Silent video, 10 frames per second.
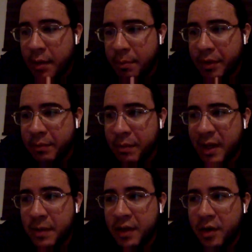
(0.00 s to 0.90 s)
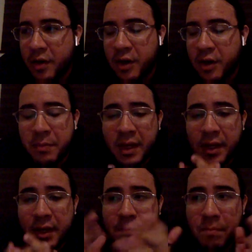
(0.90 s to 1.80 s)
but maybe they're not
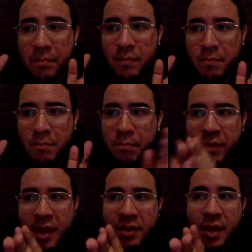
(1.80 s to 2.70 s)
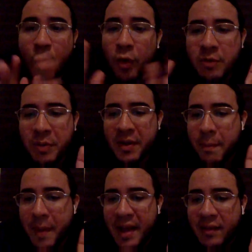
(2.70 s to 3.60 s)
be they won't be the
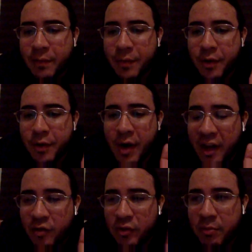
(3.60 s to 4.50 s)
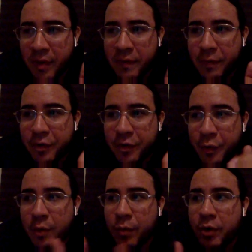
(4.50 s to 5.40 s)
best for actually preparing for the
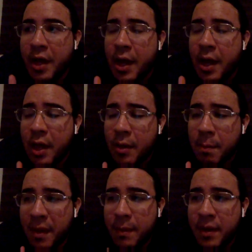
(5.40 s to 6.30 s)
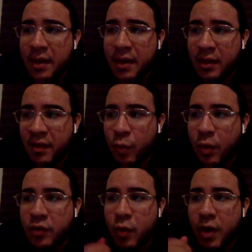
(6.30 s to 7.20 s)
real world. Maybe this
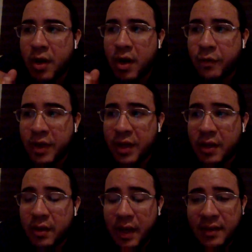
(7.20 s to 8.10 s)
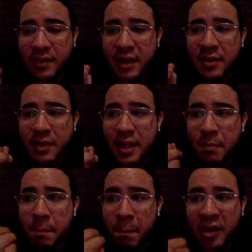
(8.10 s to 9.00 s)
was one of the things that
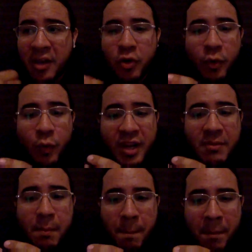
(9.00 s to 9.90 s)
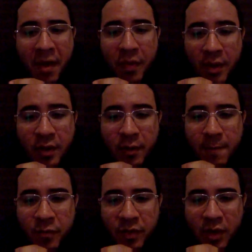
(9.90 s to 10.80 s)
made you create method
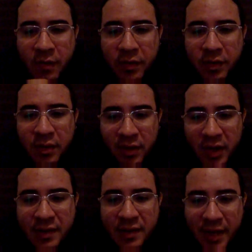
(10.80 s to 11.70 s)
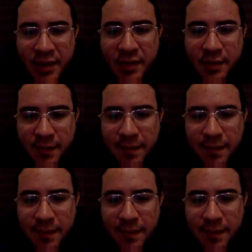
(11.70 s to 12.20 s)
of data science.